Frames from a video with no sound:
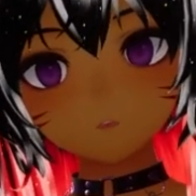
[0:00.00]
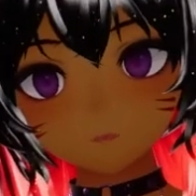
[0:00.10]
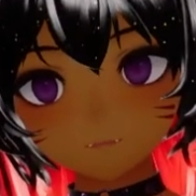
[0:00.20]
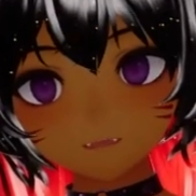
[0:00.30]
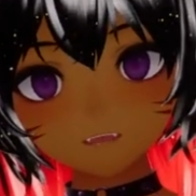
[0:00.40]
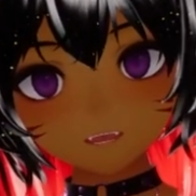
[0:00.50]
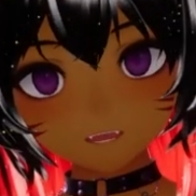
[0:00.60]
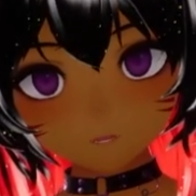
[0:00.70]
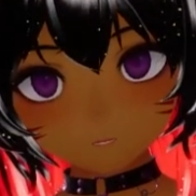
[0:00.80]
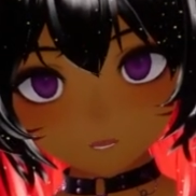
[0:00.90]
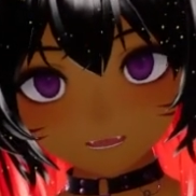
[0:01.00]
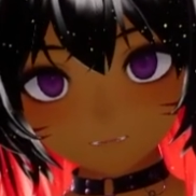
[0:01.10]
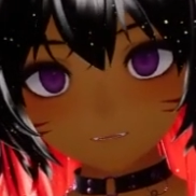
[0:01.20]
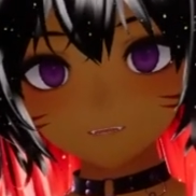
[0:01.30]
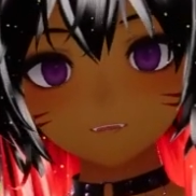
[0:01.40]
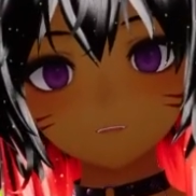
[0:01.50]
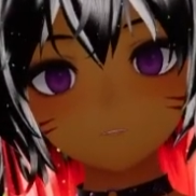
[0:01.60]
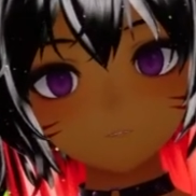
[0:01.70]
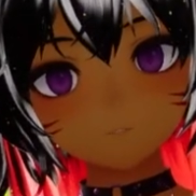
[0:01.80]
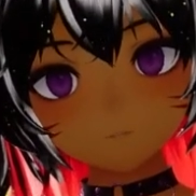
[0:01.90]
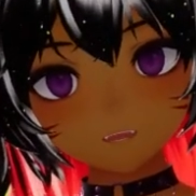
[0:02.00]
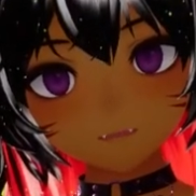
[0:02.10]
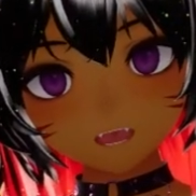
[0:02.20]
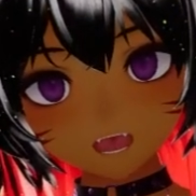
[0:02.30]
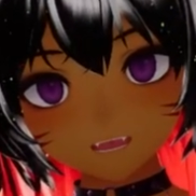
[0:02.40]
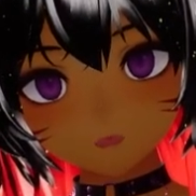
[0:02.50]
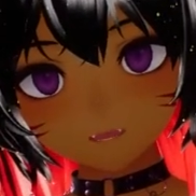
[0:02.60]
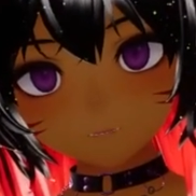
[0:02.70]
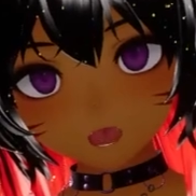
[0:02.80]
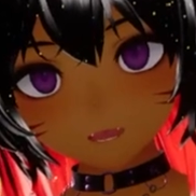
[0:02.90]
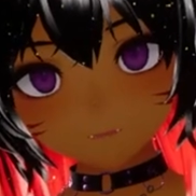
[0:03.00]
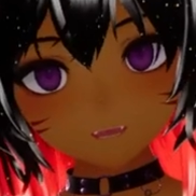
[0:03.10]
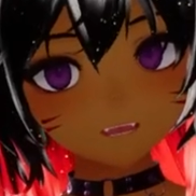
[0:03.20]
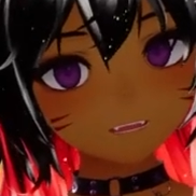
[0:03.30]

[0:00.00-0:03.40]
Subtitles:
be careful. Keep an eye on your local weather forecast,